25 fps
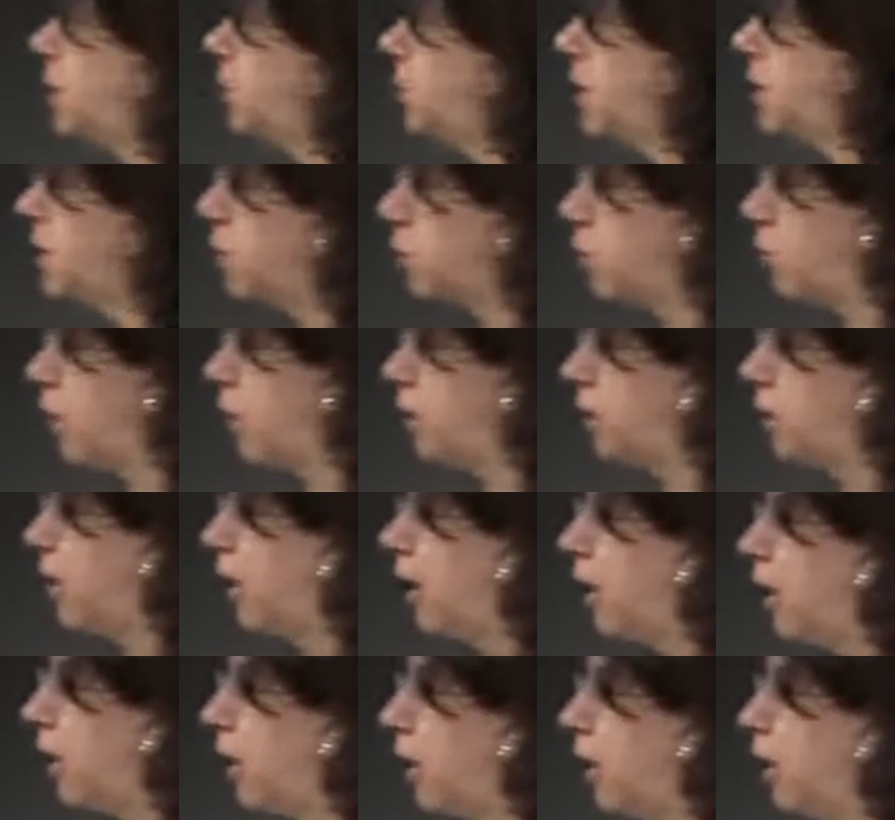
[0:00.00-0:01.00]
mean squared
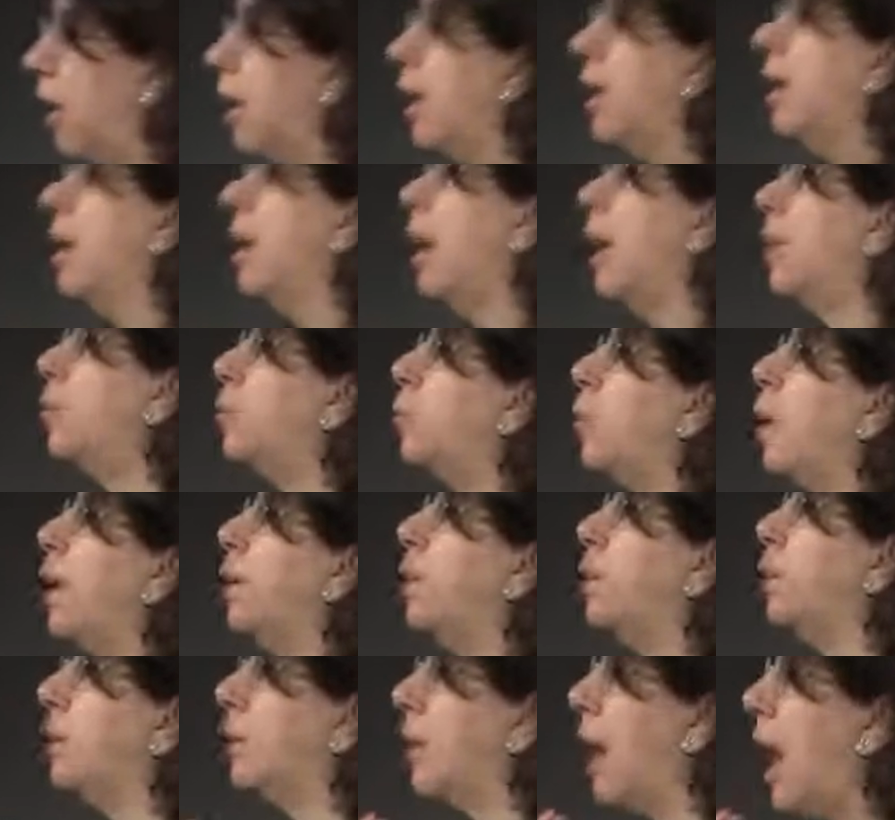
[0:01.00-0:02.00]
error, and
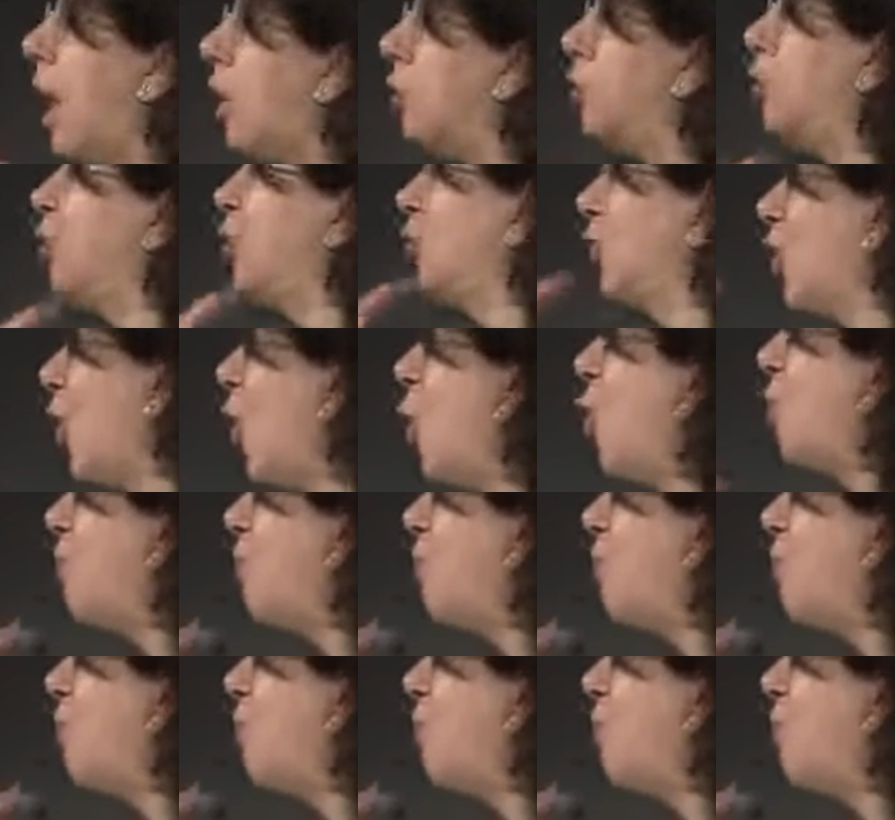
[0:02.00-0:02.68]
what, how do you go